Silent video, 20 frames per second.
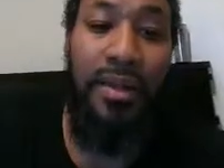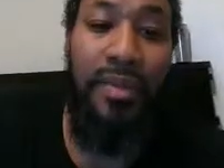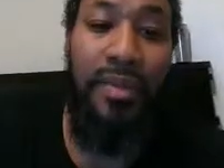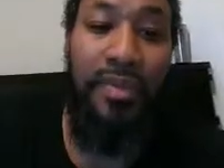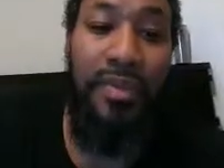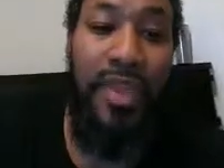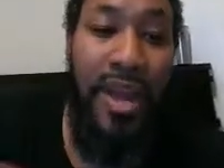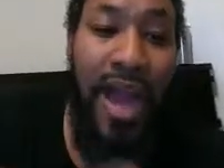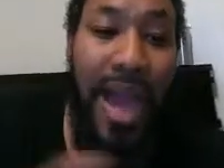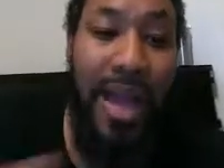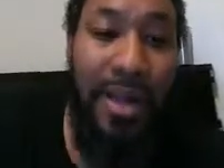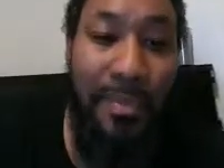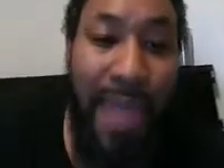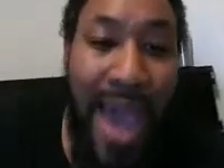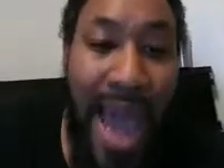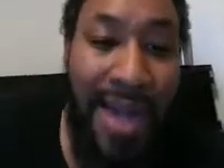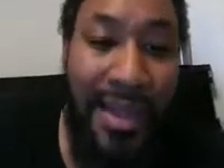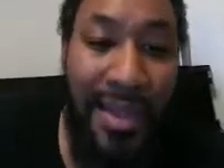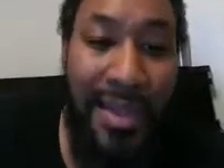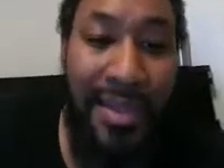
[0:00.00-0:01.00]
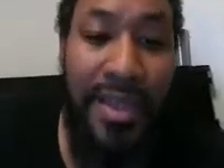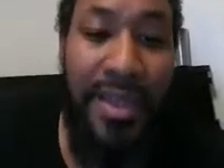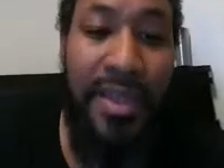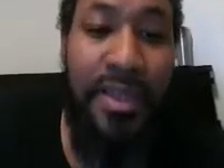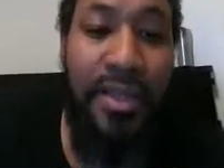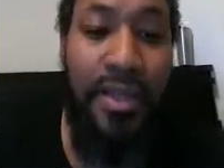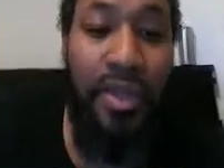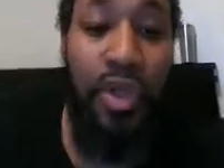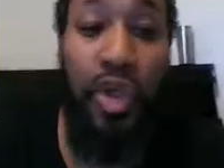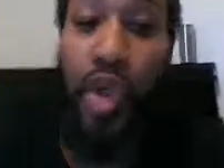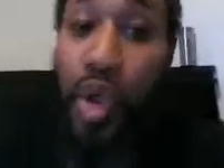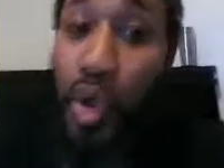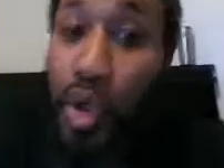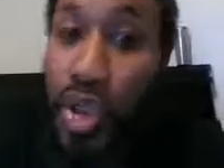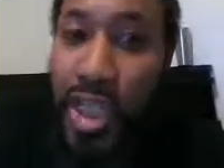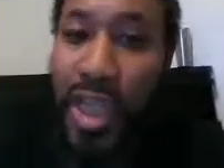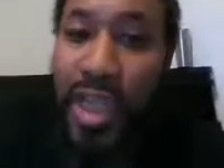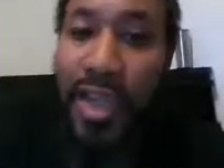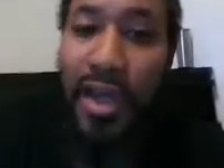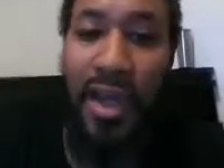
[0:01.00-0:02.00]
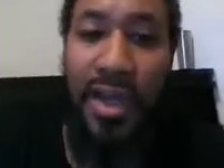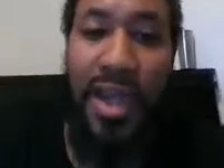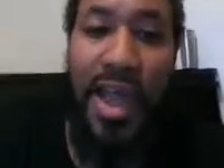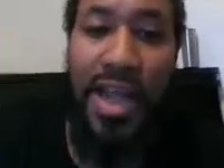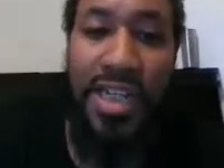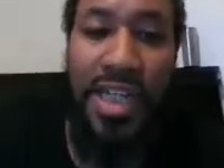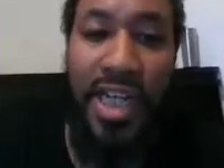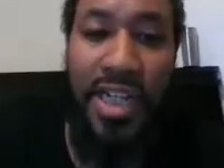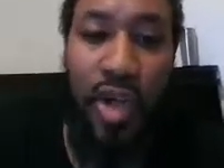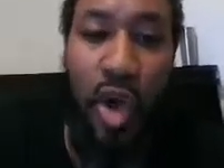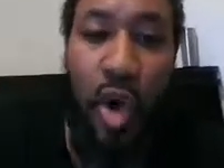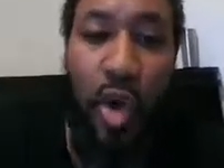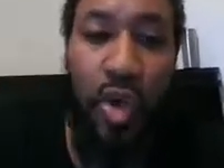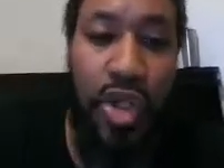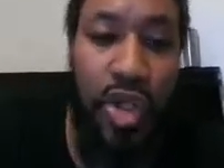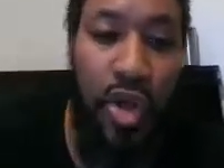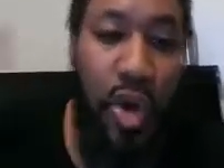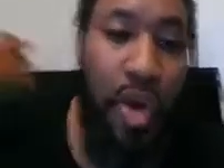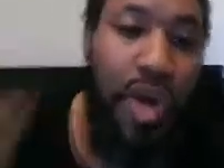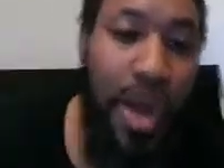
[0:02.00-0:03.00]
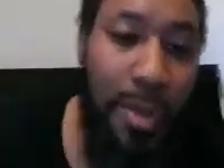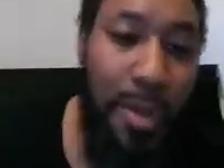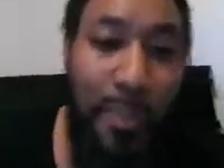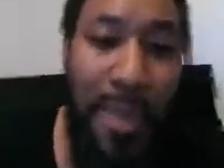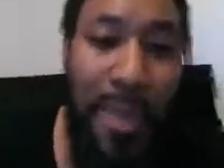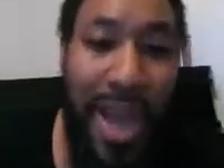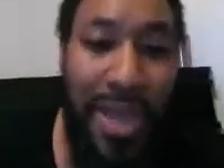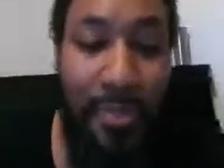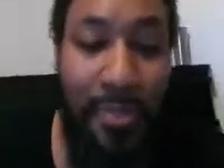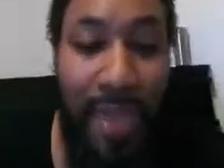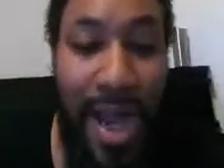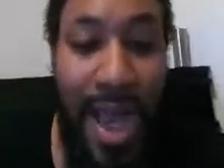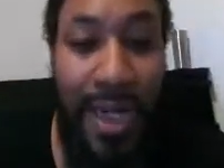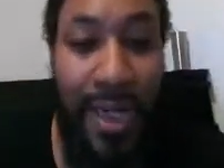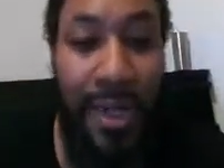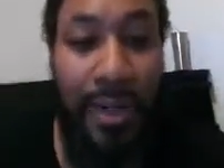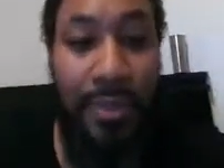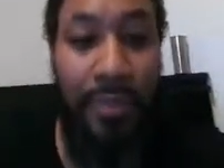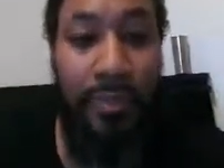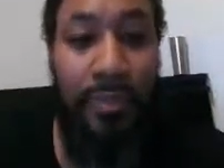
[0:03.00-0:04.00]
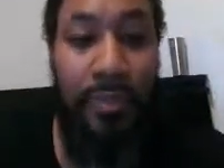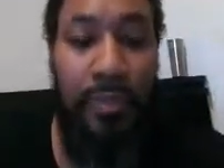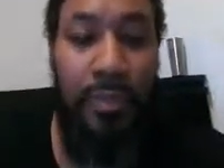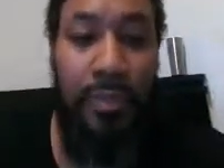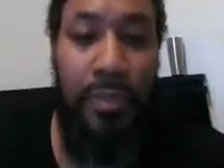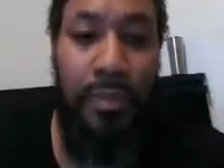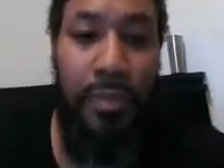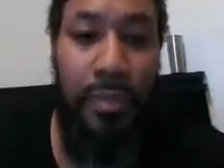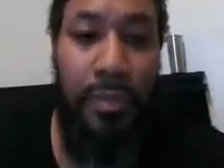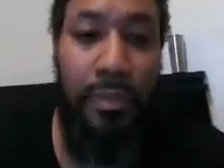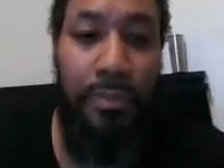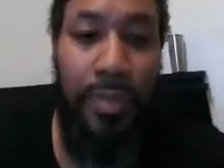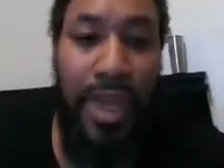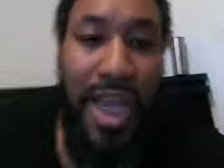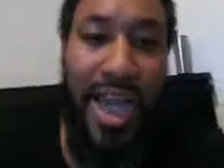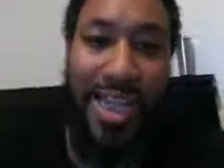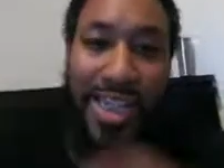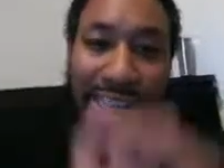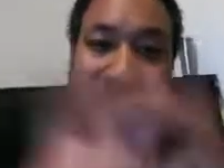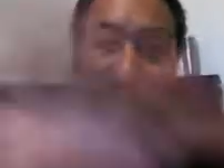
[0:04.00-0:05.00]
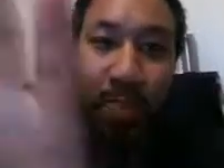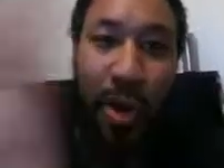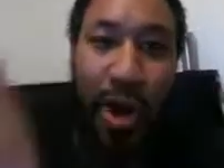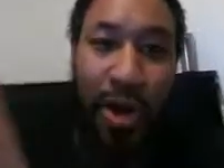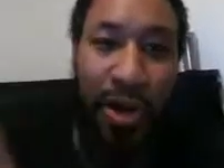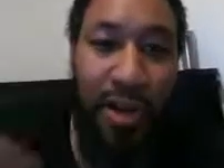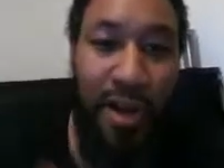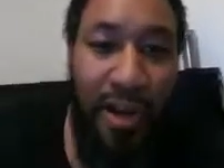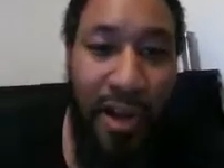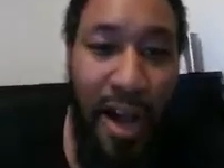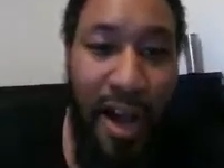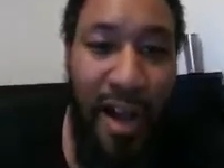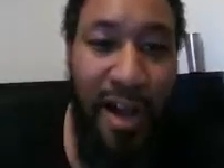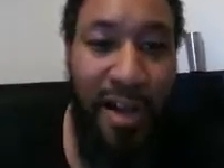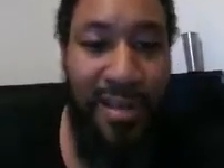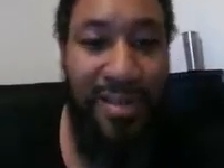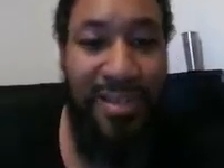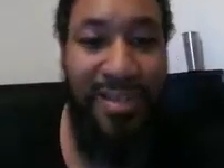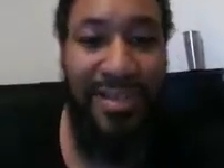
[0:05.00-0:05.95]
Then automatically, usually, Allah says, "Oh soul, come up out the body," because that's part of the law.